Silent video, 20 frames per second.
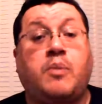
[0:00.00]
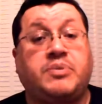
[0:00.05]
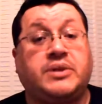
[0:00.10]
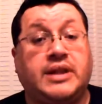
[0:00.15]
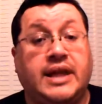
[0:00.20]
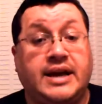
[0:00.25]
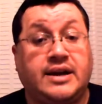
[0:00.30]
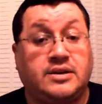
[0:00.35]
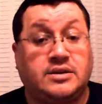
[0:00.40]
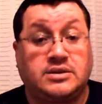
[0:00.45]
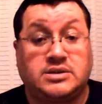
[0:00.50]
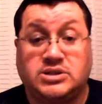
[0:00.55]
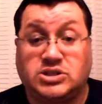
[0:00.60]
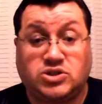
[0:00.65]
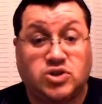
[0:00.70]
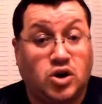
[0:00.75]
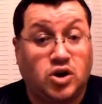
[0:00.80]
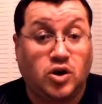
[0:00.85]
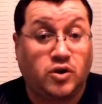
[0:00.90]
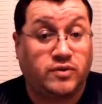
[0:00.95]
up the Lakers and
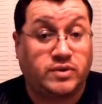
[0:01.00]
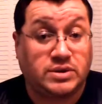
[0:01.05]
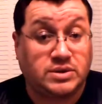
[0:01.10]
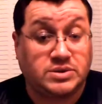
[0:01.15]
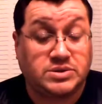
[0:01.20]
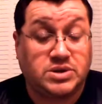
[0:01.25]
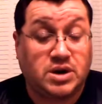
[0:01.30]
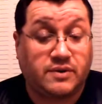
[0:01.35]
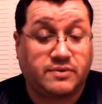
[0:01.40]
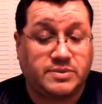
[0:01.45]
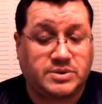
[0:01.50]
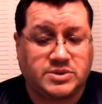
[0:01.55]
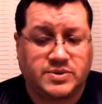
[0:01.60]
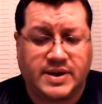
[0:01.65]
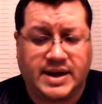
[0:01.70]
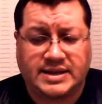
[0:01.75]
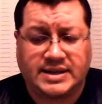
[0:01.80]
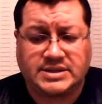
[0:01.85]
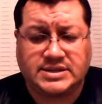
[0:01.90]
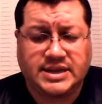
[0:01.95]
start over, start from
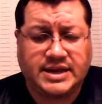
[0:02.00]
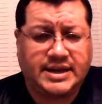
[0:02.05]
scratch?"